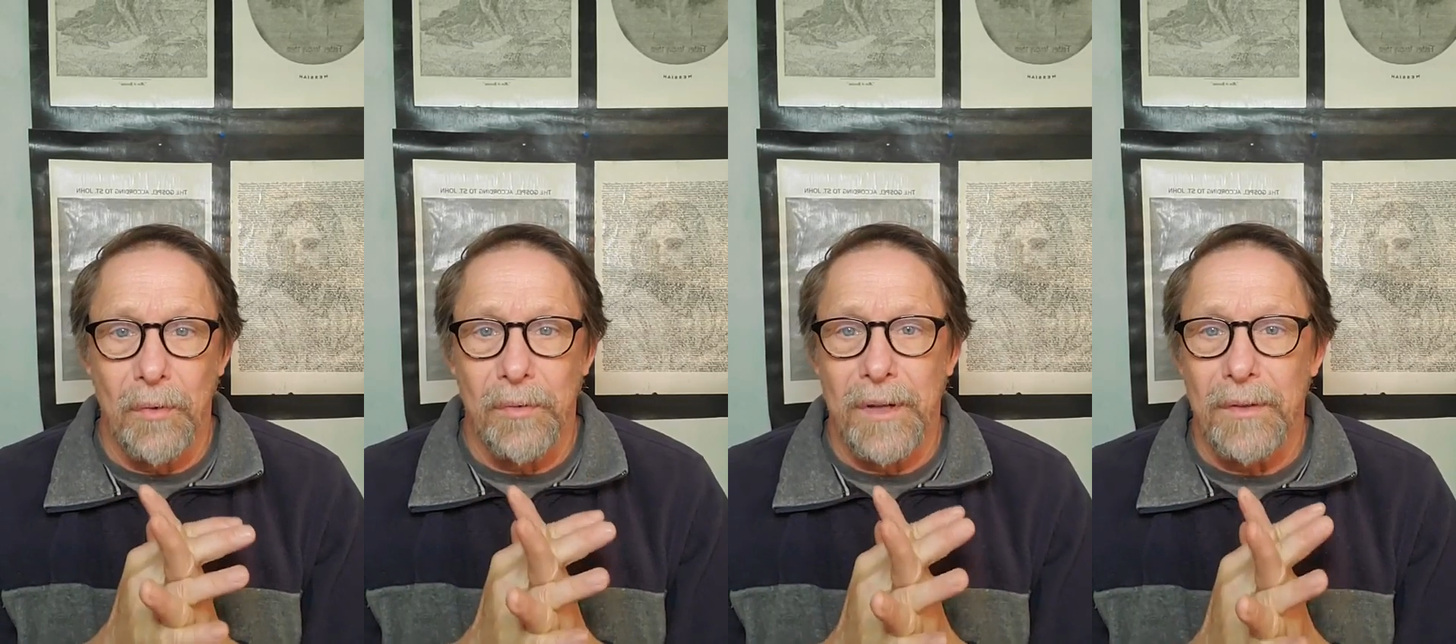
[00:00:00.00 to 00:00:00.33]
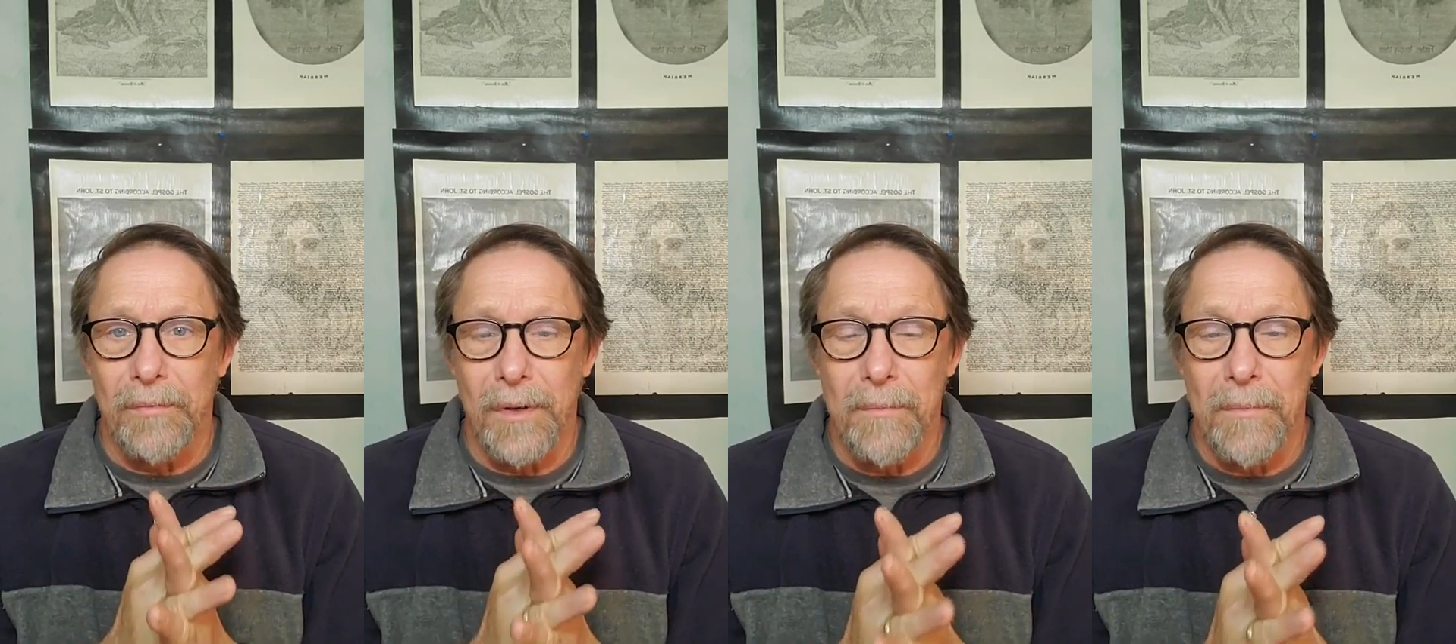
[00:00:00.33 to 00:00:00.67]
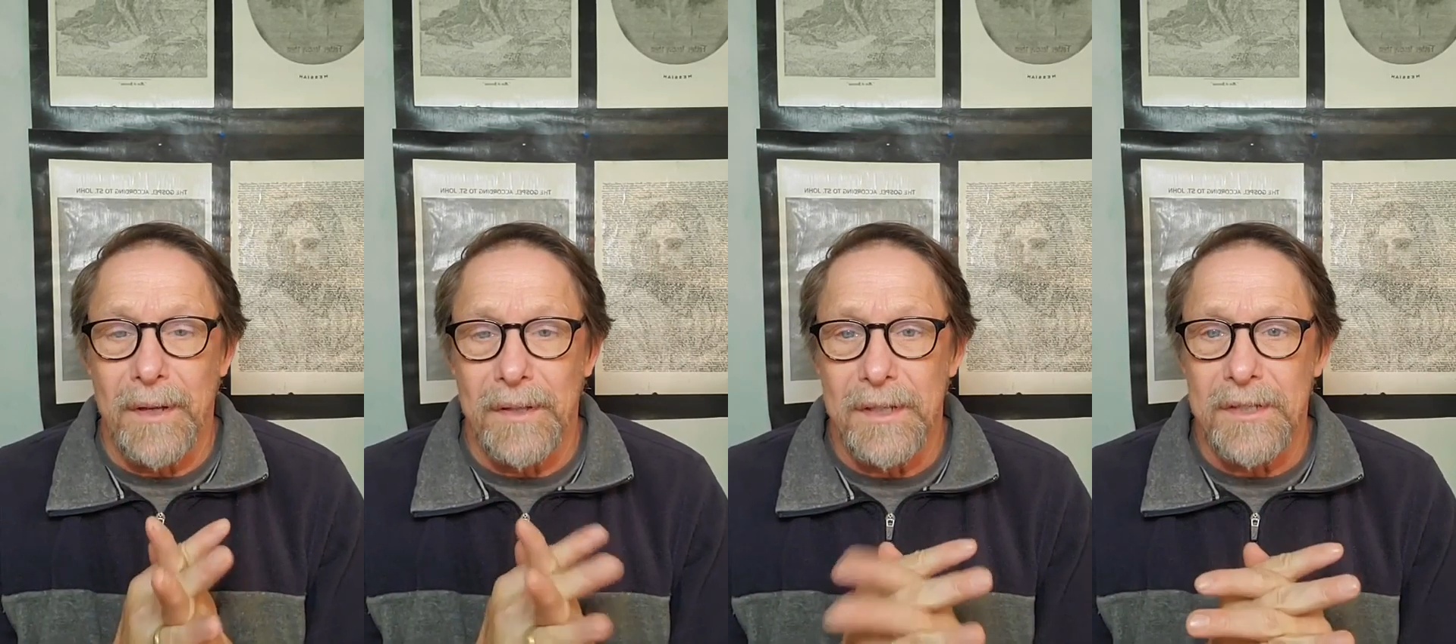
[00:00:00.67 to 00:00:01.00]
Oakdale Free
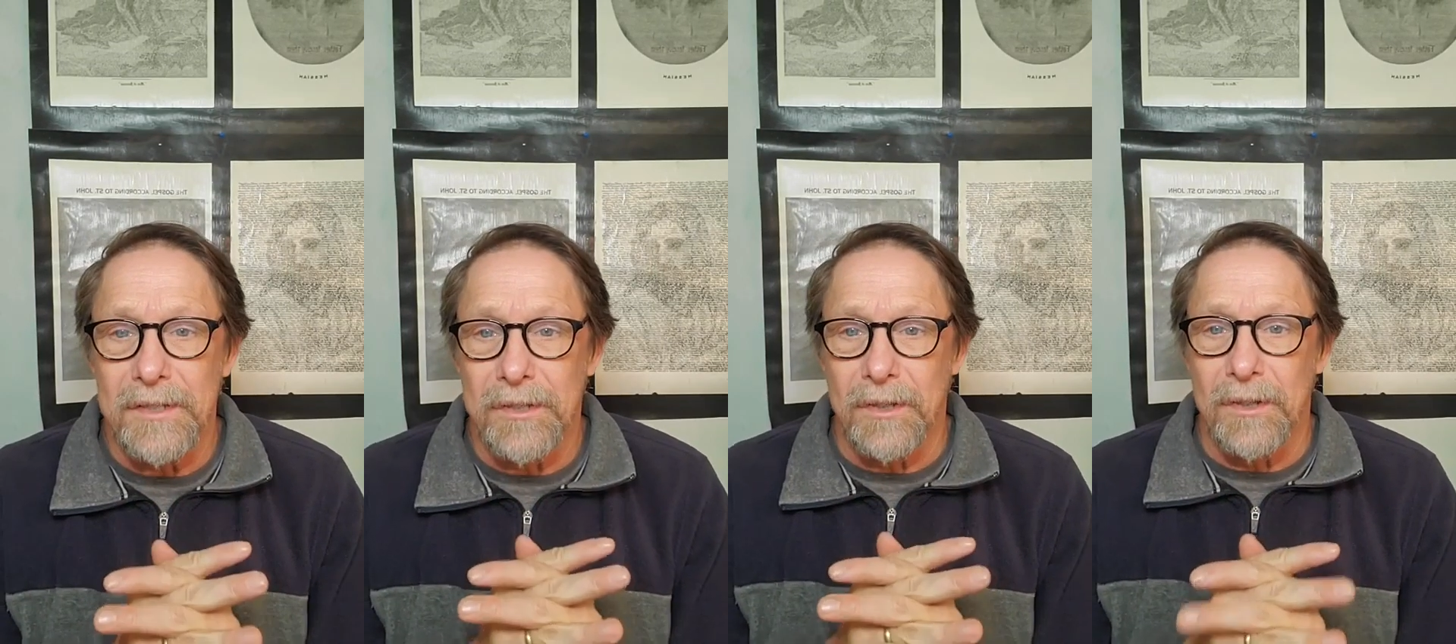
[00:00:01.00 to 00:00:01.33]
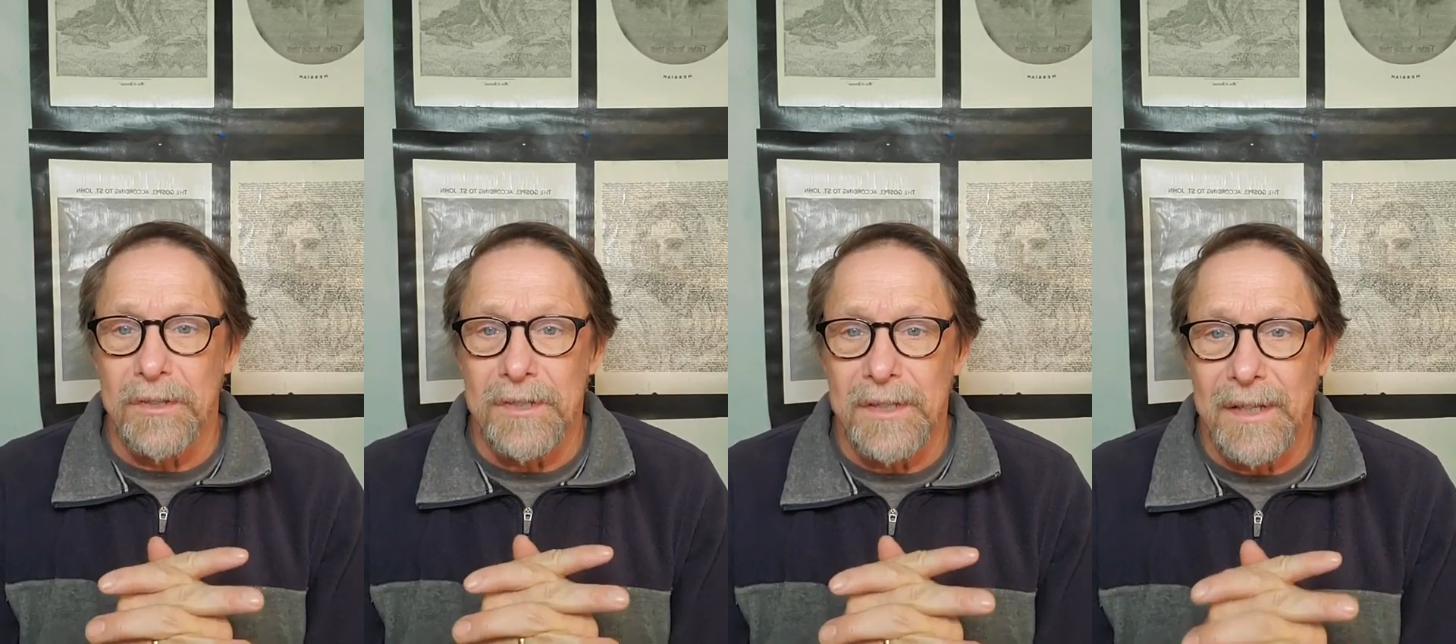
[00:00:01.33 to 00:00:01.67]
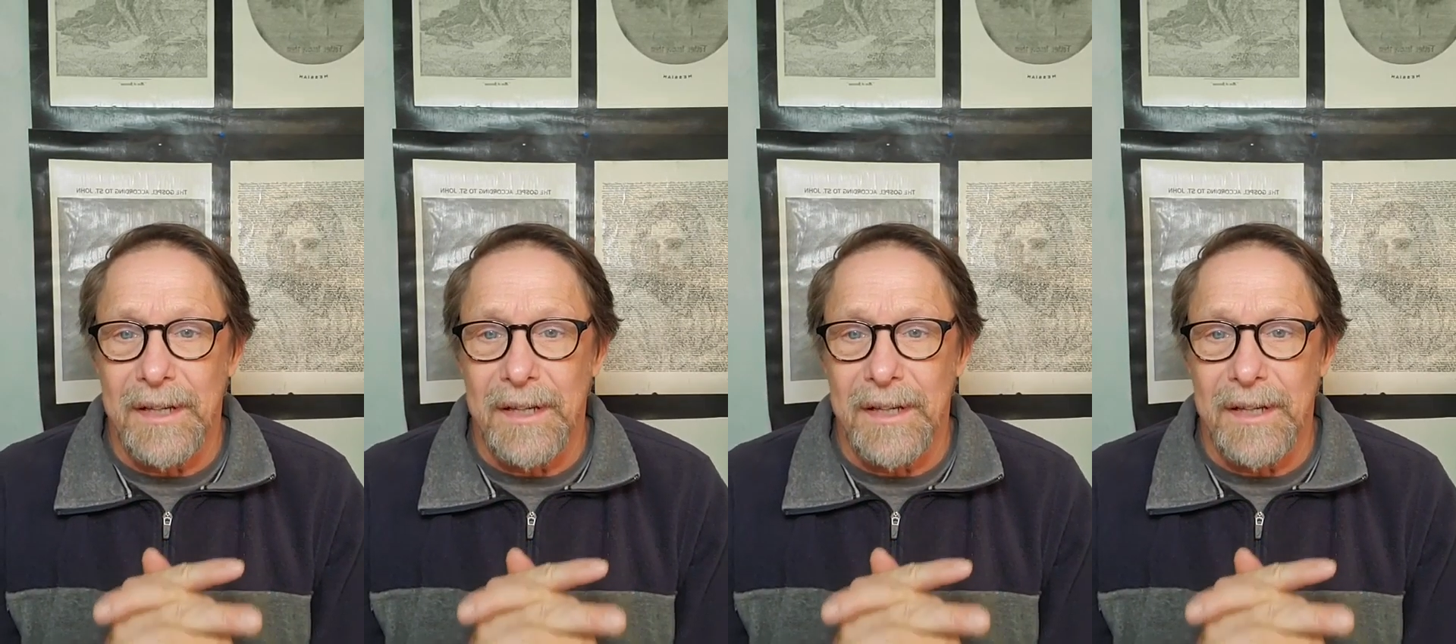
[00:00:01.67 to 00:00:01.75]
Methodist Church.